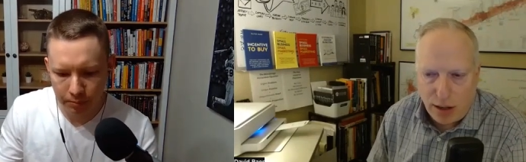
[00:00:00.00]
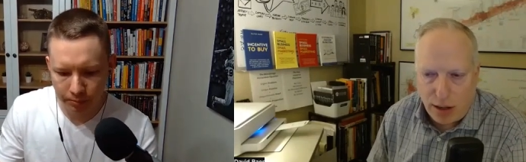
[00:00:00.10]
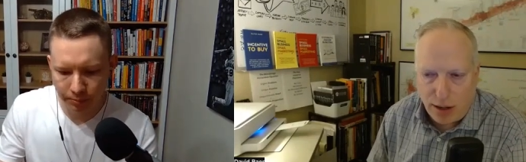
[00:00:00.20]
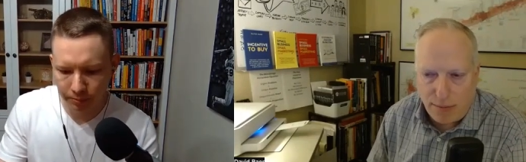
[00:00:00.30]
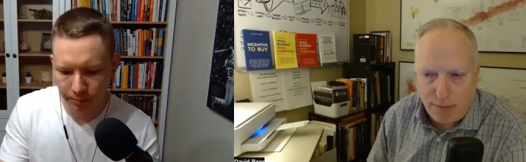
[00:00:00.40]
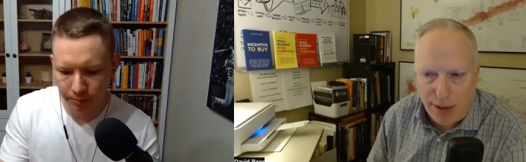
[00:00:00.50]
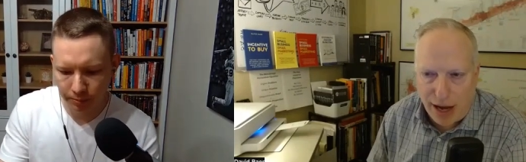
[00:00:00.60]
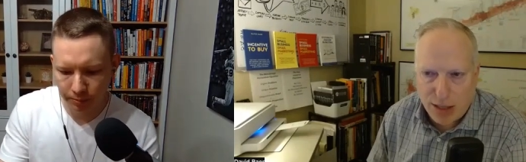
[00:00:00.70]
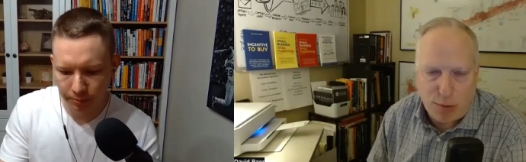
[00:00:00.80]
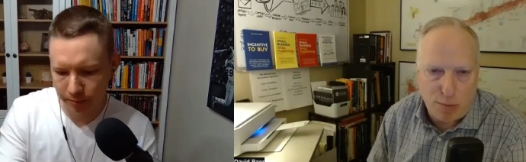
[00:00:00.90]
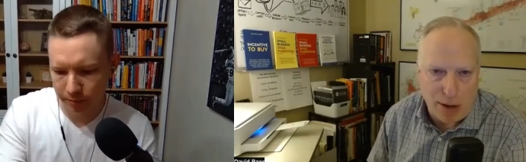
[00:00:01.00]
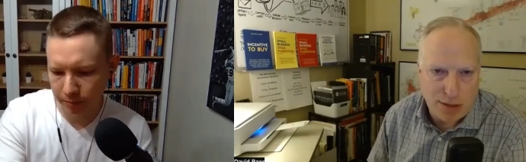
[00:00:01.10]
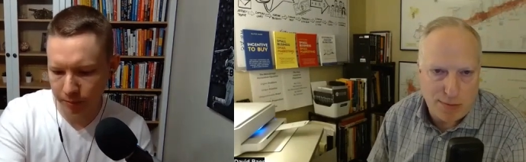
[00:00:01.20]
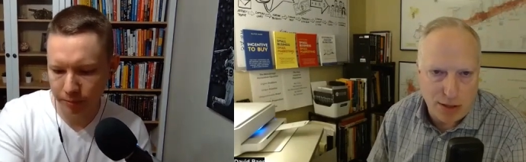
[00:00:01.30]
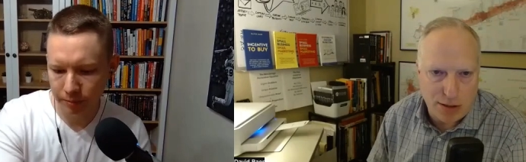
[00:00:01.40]
Speaker 1: um,
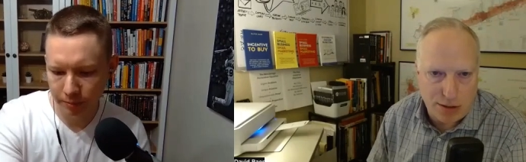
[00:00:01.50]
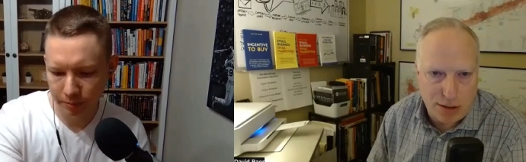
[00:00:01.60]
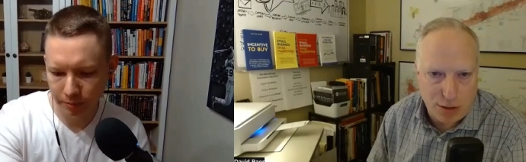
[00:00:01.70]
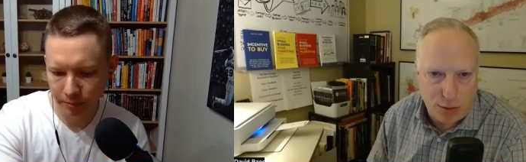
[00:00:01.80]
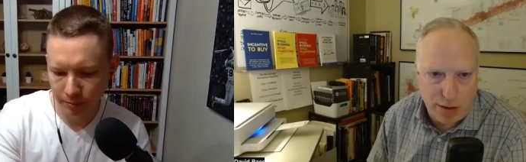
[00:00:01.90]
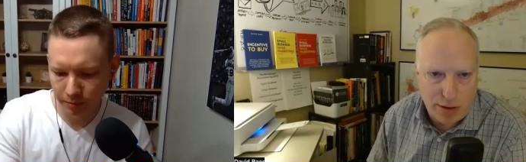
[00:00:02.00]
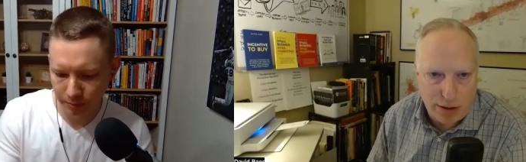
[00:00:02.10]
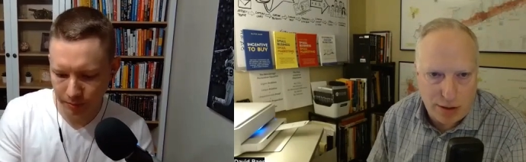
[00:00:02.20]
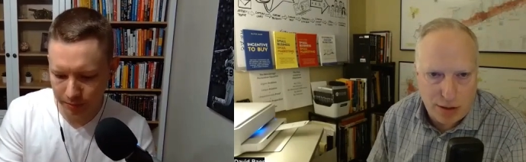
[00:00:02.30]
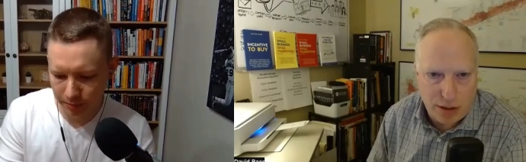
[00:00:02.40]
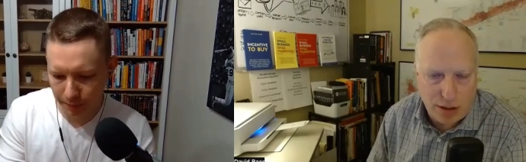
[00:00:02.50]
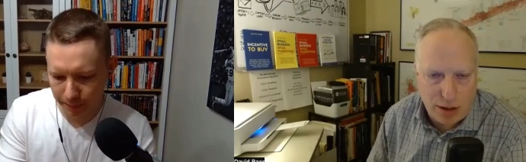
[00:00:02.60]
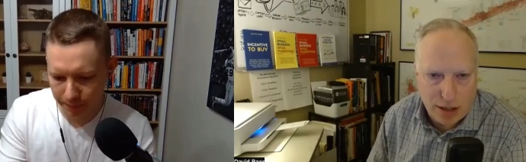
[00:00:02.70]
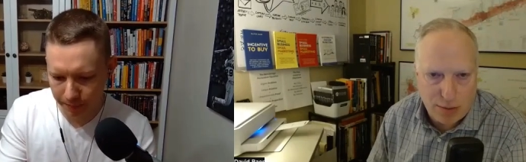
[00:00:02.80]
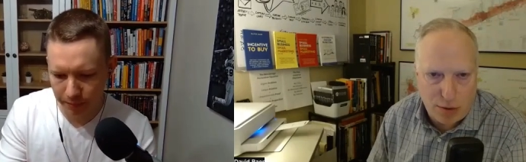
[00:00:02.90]
expert-based businesses, whether it's an
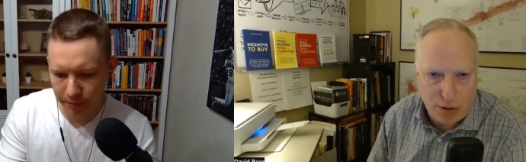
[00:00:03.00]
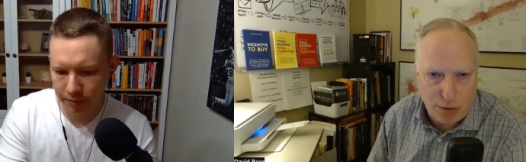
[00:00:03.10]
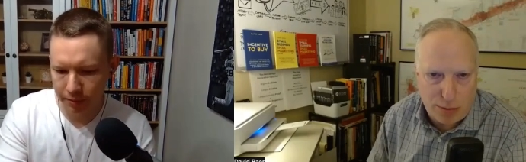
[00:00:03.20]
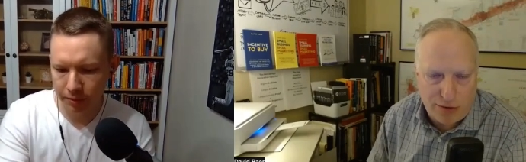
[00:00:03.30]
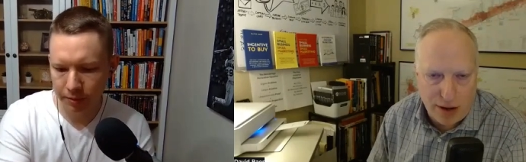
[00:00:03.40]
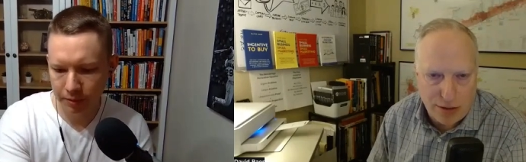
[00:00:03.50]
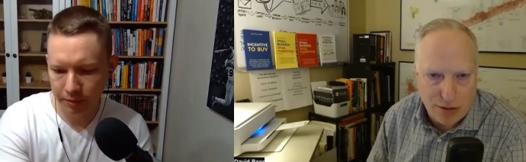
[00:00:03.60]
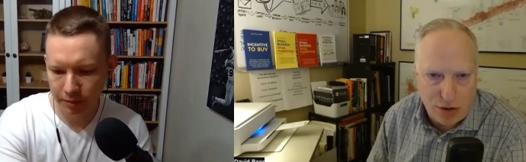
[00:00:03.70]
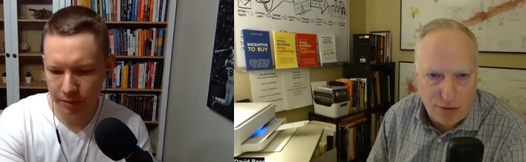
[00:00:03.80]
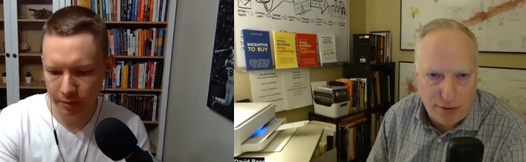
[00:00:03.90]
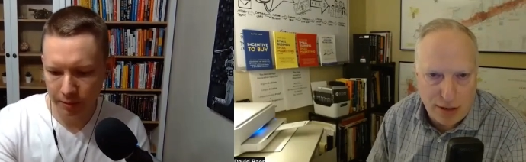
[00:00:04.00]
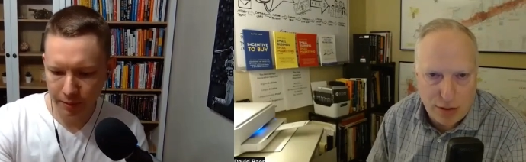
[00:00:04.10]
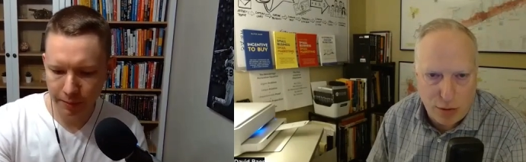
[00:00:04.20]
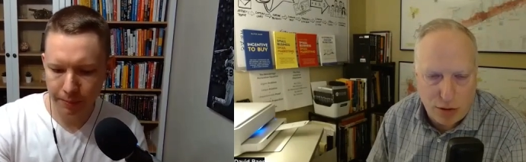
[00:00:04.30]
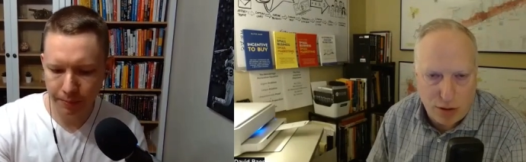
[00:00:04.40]
expert who provides a
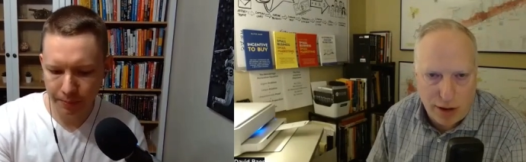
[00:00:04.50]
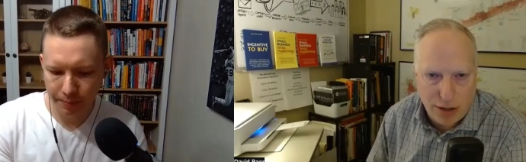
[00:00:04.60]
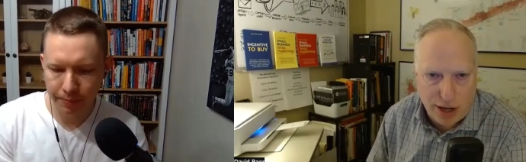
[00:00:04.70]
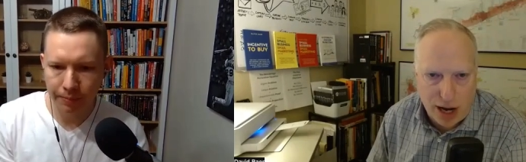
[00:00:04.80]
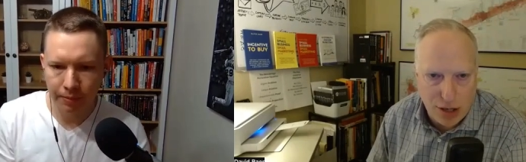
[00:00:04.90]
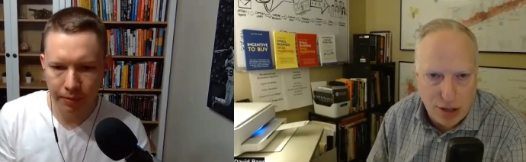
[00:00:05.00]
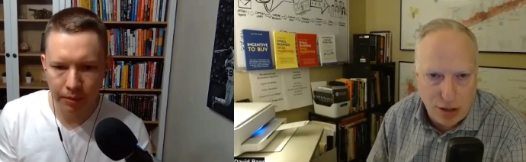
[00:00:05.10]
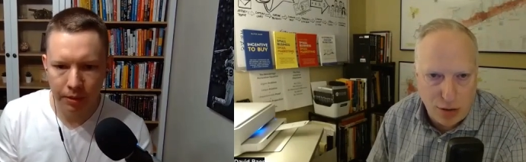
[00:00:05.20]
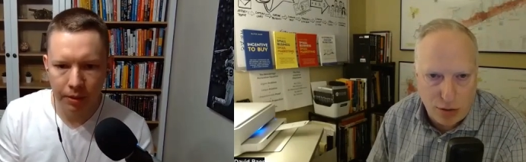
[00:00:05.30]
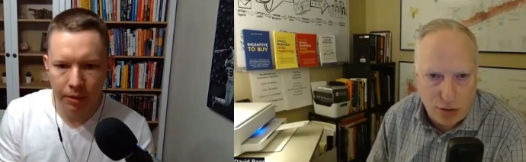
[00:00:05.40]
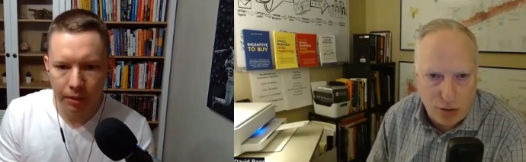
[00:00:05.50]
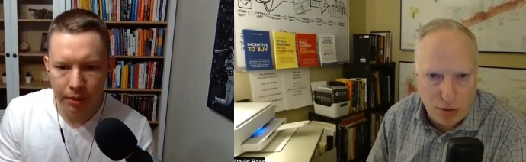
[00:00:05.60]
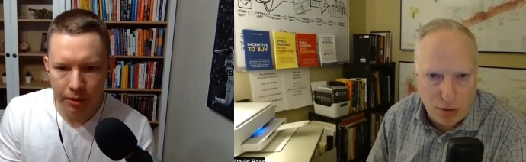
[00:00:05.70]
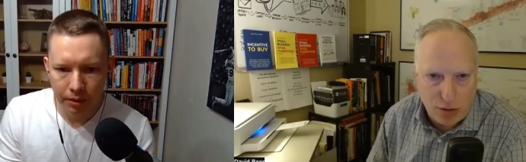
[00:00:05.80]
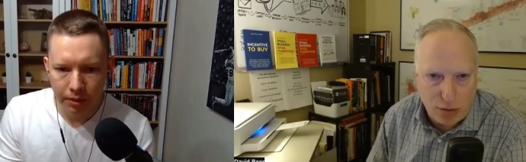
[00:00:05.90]
service or education or
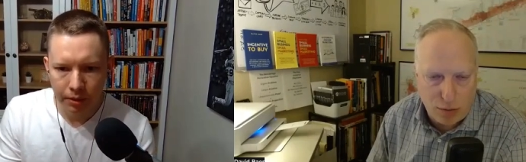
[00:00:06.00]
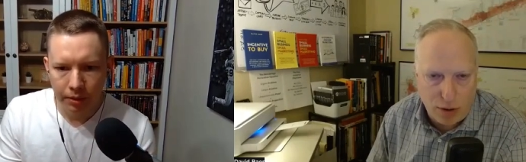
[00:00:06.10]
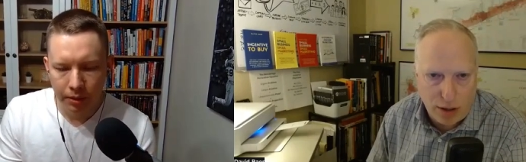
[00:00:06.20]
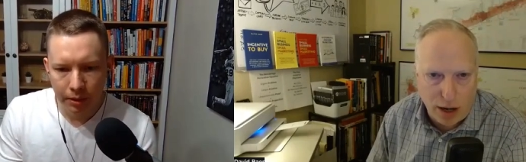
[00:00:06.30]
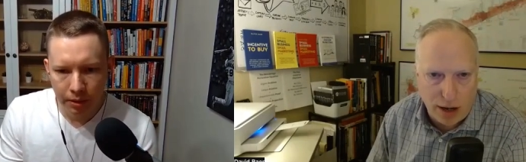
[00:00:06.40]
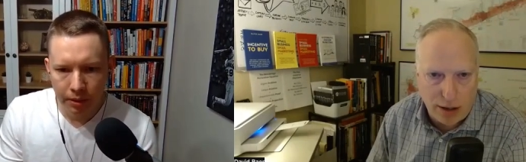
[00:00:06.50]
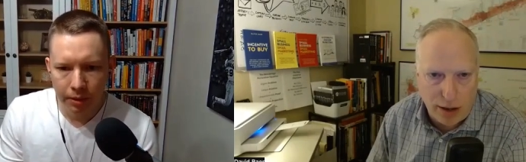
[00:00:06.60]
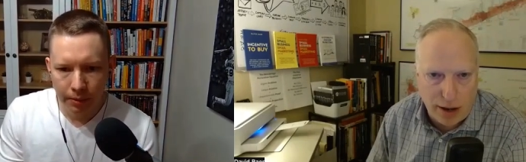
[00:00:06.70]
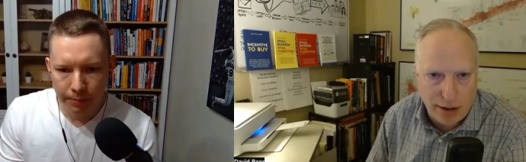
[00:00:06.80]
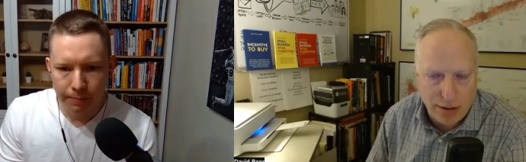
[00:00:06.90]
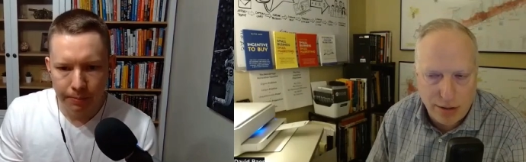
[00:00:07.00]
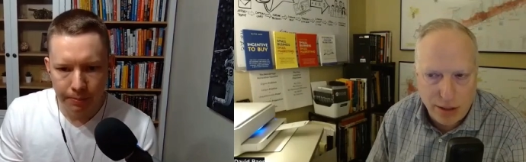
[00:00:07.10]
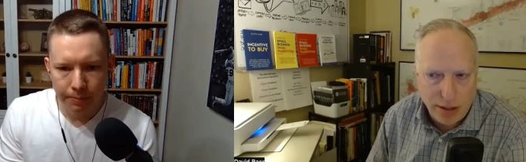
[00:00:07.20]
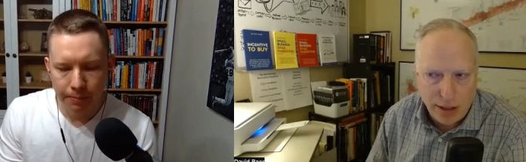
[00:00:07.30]
or or whatnot, and